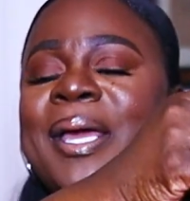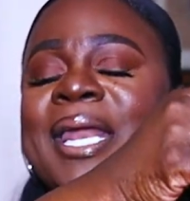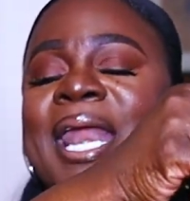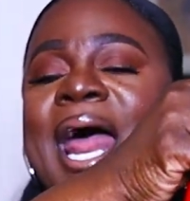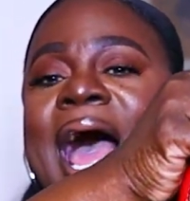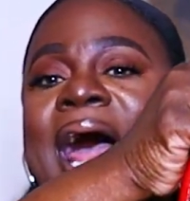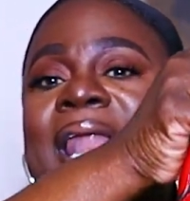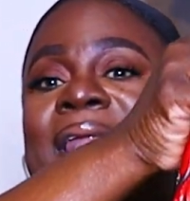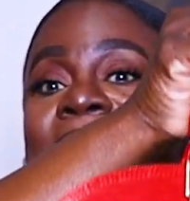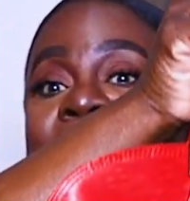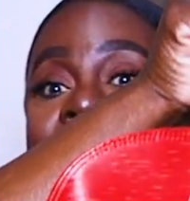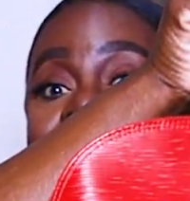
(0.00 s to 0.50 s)
And
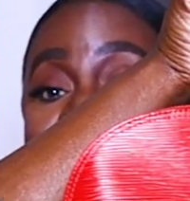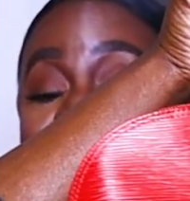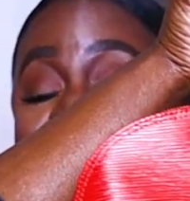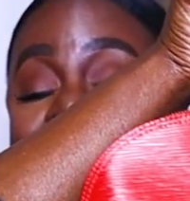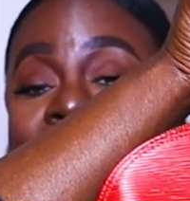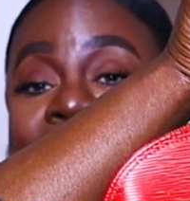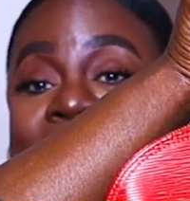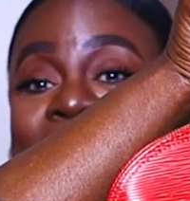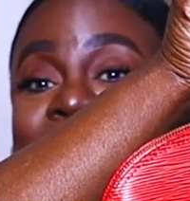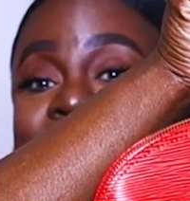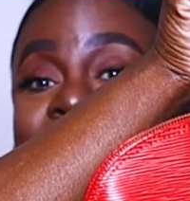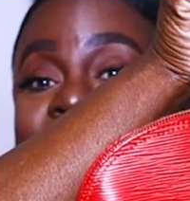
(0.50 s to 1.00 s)
I
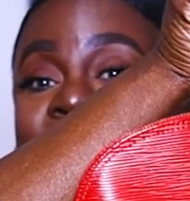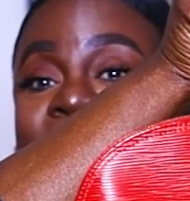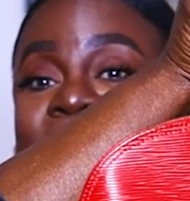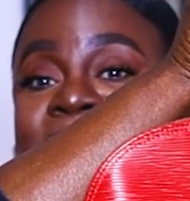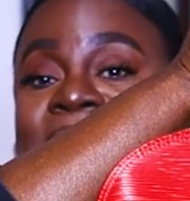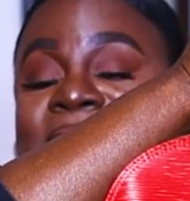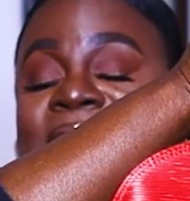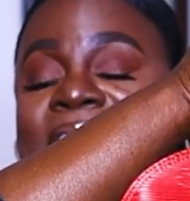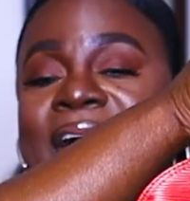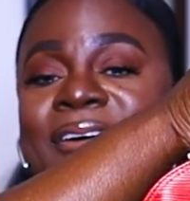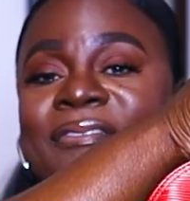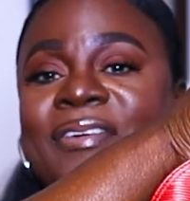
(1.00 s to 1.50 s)

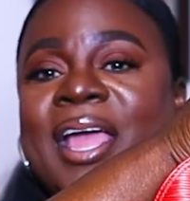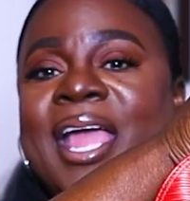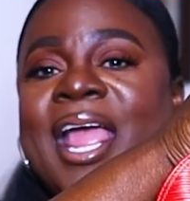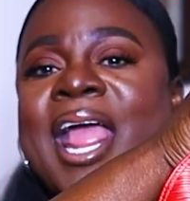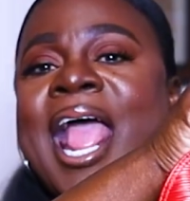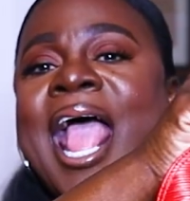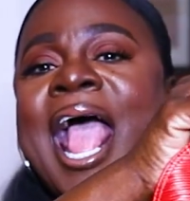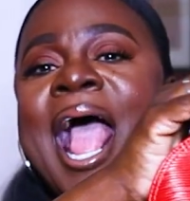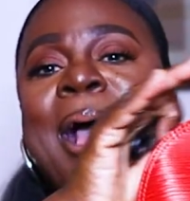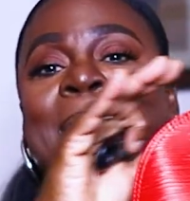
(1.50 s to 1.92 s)
actually love it.